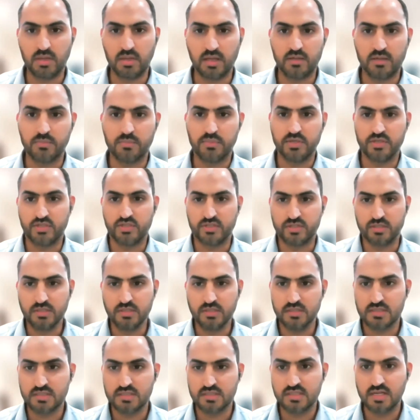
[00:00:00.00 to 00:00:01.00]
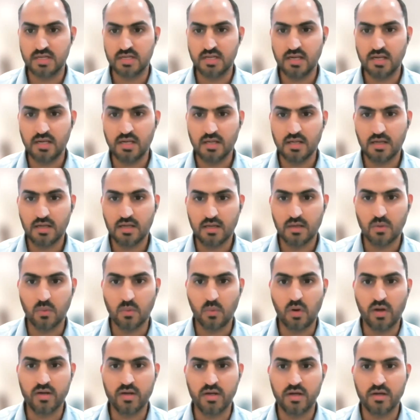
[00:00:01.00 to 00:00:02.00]
blood pressure still
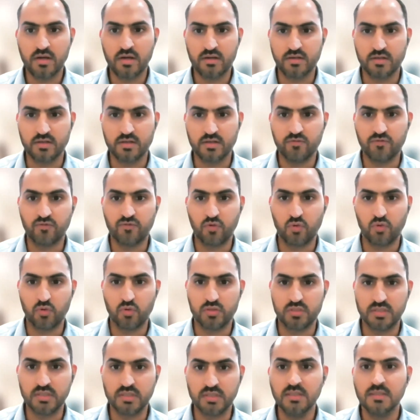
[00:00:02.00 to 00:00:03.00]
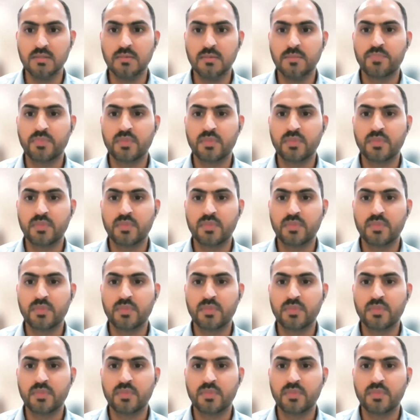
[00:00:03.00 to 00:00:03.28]
one hundred forty,